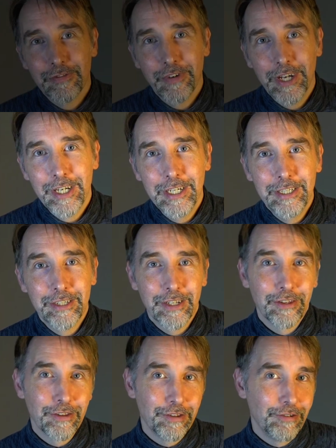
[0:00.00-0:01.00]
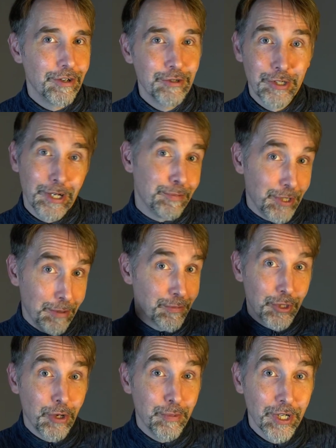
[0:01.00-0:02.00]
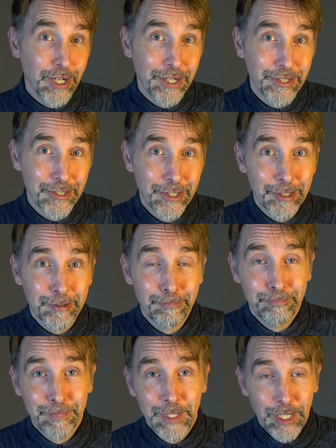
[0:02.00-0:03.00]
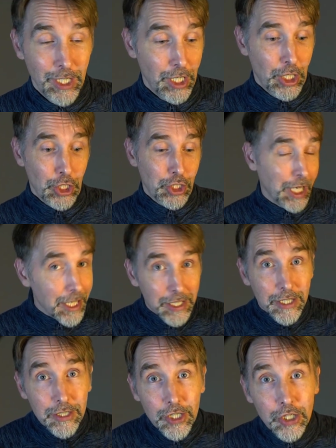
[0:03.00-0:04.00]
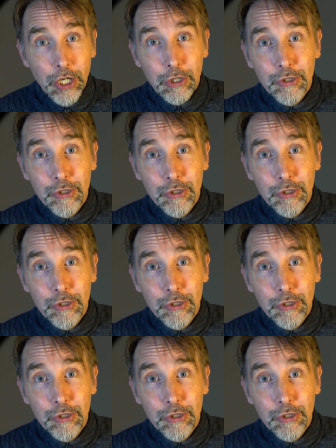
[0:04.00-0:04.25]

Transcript: fade throws up some common answers. Getting to know